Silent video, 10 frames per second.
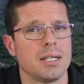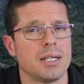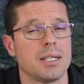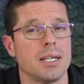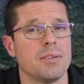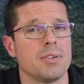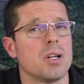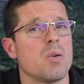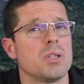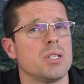At the end of
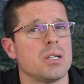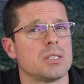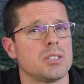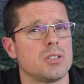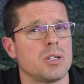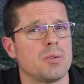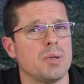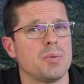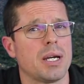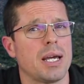it, I want you guys to try to
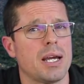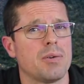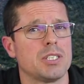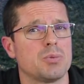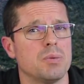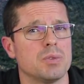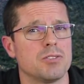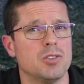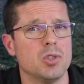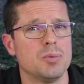remember how each one was
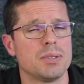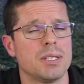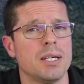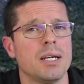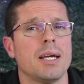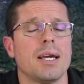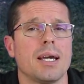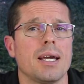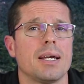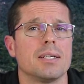formed,
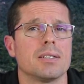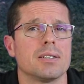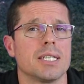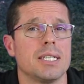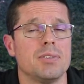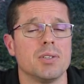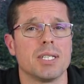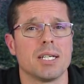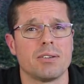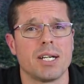and I'm going to give you
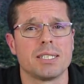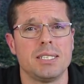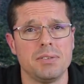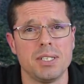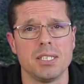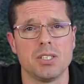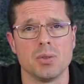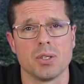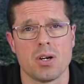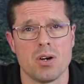another activity to
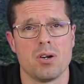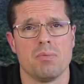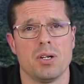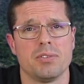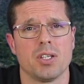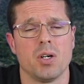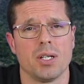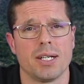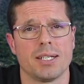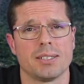do at home over the
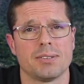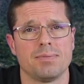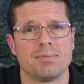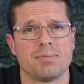holidays.